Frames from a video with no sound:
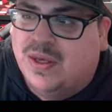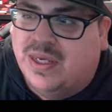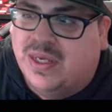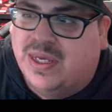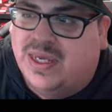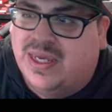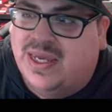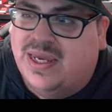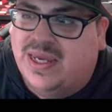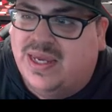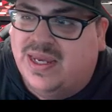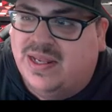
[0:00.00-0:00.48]

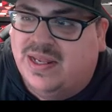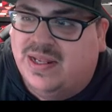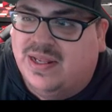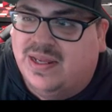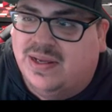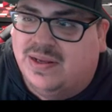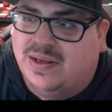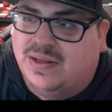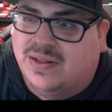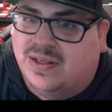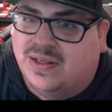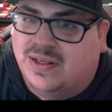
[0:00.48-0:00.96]

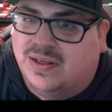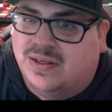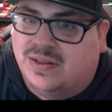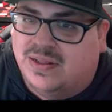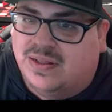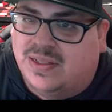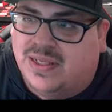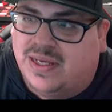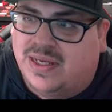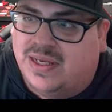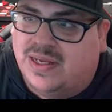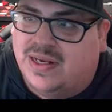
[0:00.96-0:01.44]
He
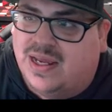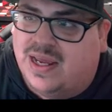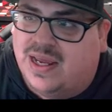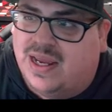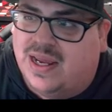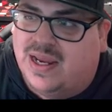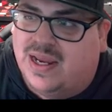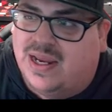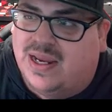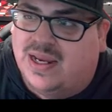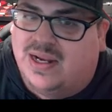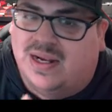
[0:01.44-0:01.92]
did
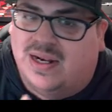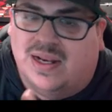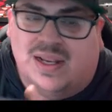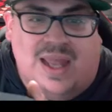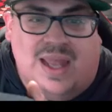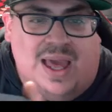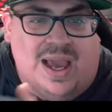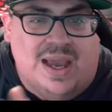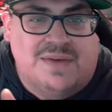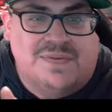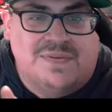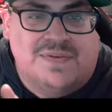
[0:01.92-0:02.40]
a
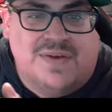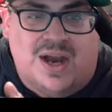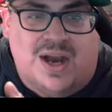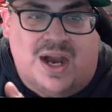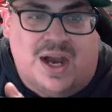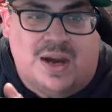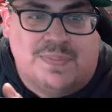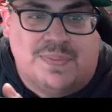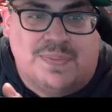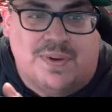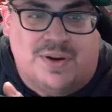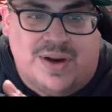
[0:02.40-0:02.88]
live
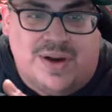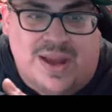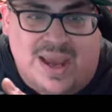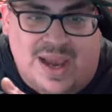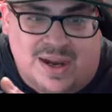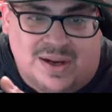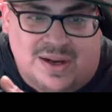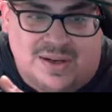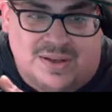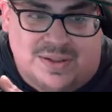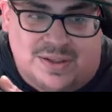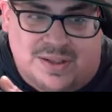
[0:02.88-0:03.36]
cop on
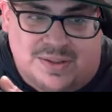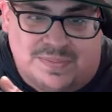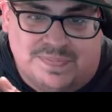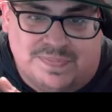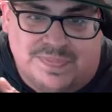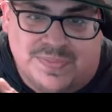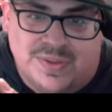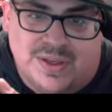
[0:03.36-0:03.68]
Hat Club.